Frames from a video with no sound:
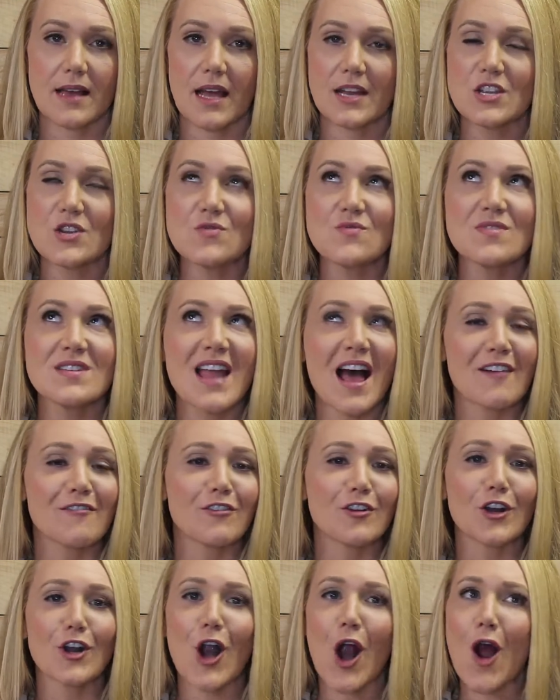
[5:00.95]
and you
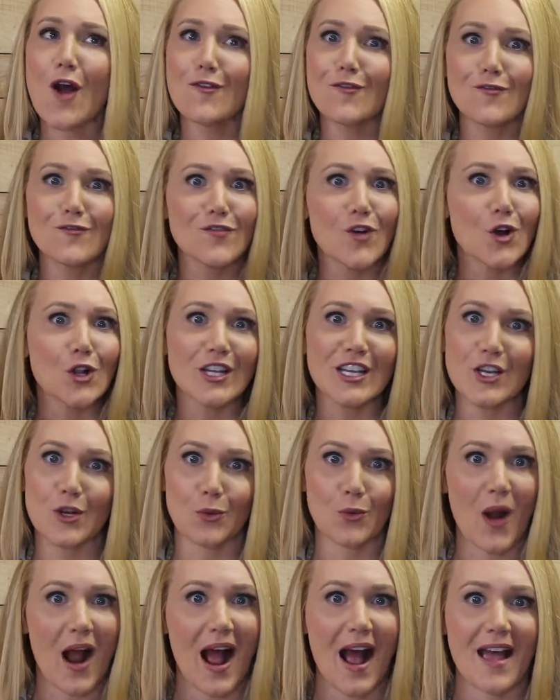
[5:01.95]
never fully
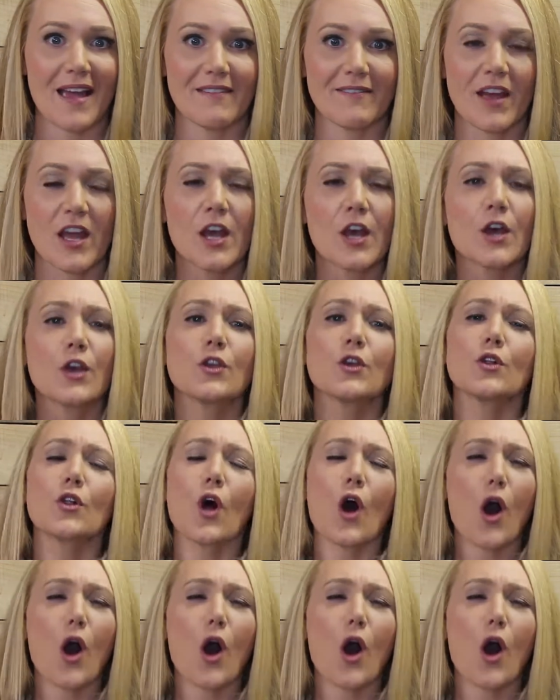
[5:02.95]
arrive. You'll